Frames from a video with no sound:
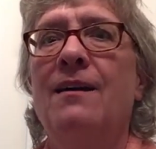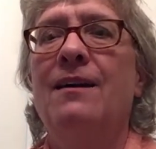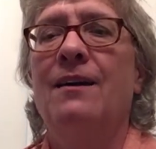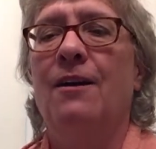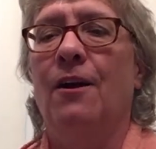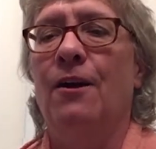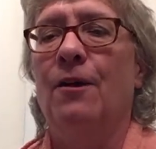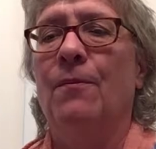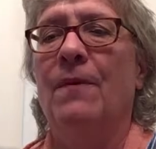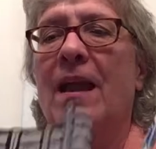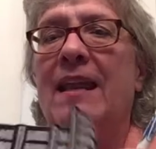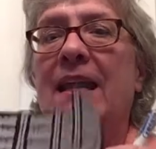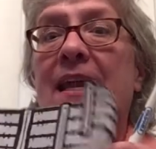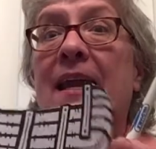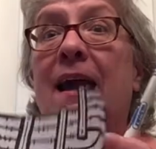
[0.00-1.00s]
Are you
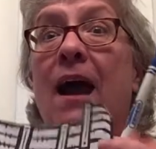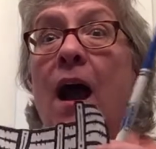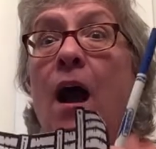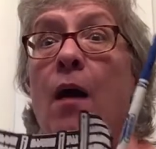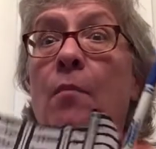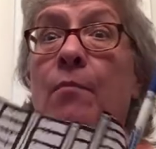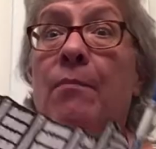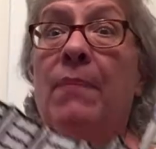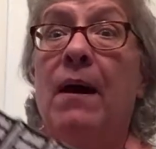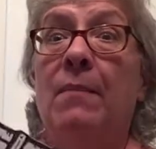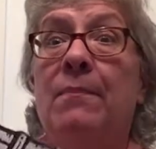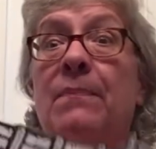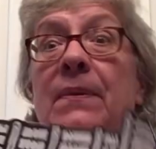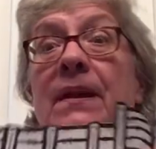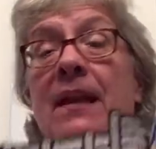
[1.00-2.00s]
ready?
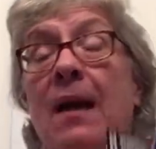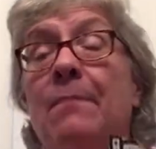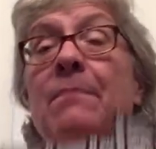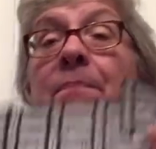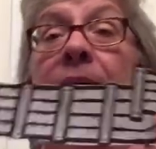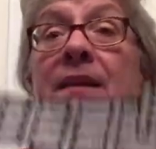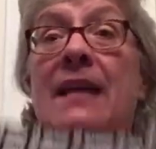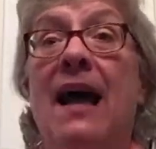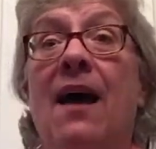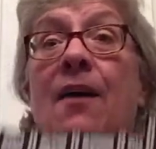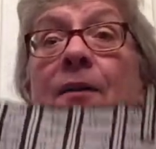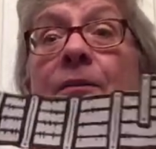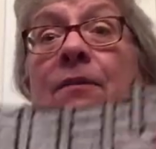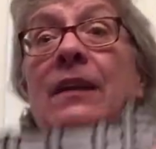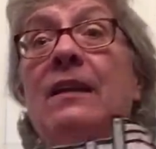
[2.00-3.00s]
Bumping up and
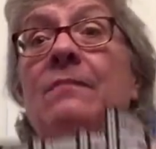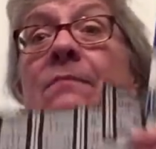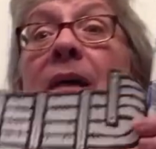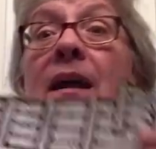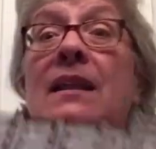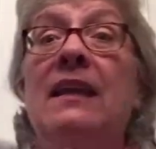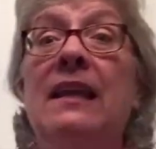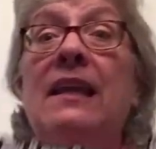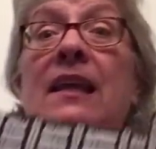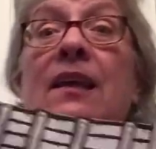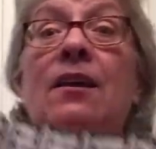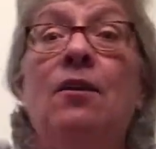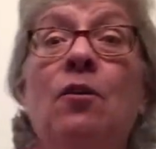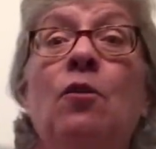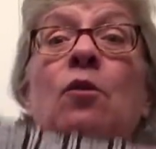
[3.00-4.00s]
down in my
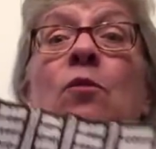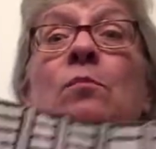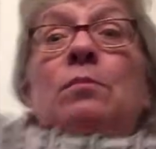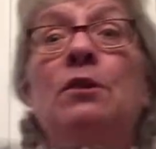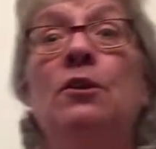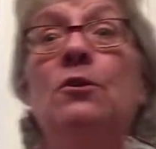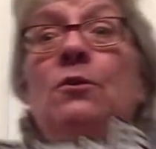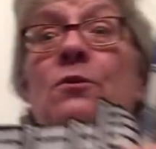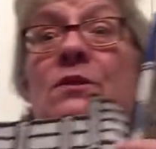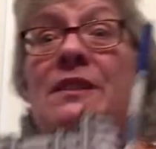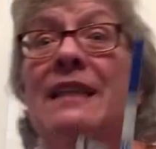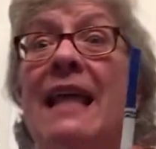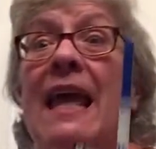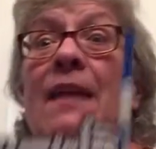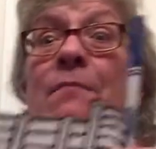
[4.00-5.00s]
little blue
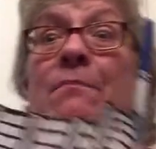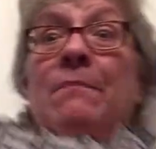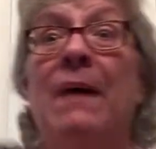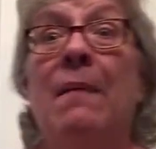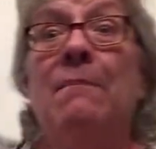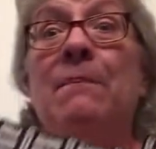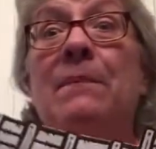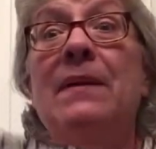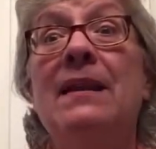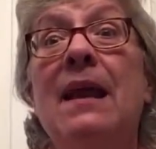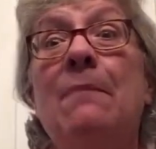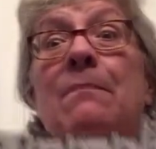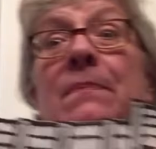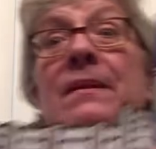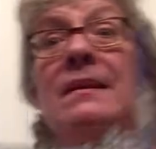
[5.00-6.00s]
sled, bumping
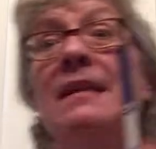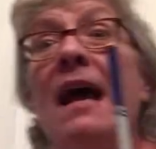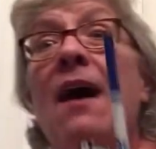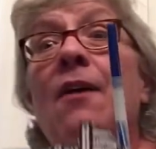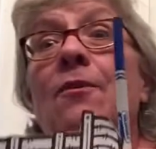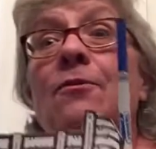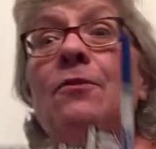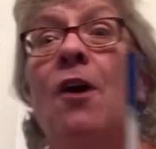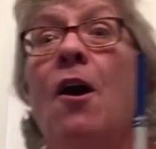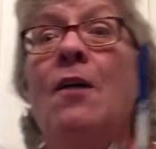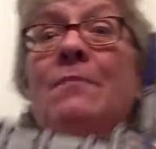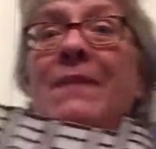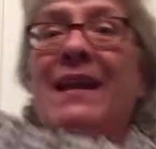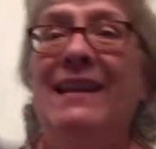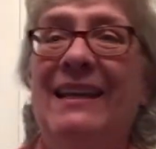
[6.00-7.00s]
up and down
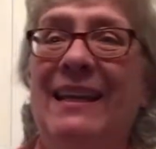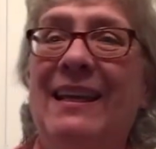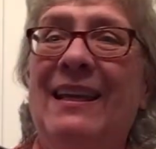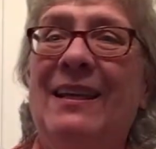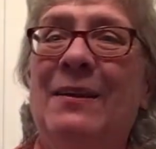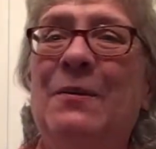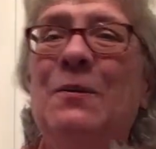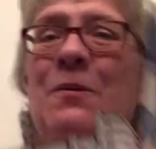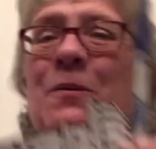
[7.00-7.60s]
on my little